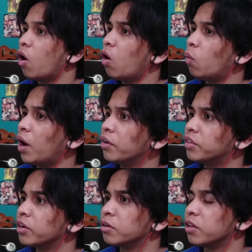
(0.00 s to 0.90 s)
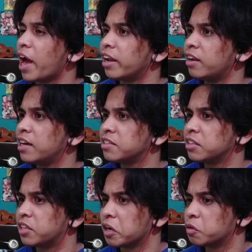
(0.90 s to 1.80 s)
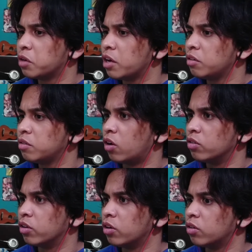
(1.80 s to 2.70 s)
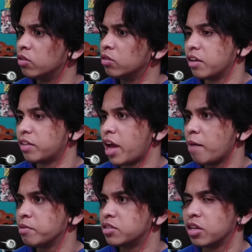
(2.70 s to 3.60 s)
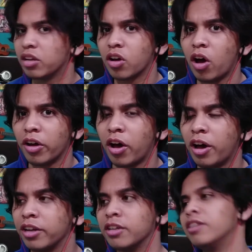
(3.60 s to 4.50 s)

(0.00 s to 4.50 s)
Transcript: Oh wow, they're analyzing Deku now? Oh no. If that happens, they'll caught on.